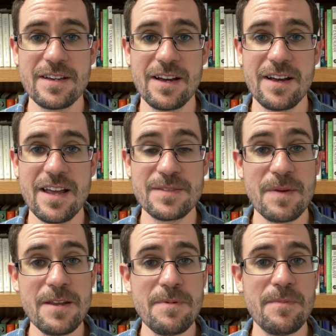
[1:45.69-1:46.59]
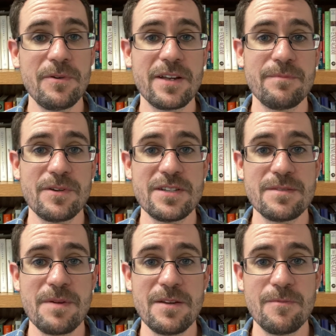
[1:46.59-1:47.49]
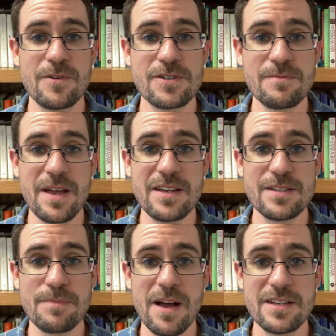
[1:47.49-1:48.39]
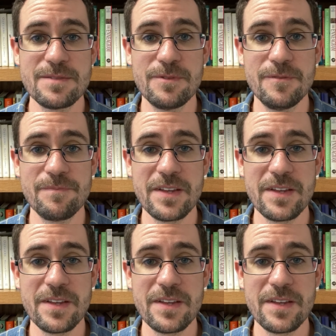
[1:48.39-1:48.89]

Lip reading: as many people can participate in worship as possible.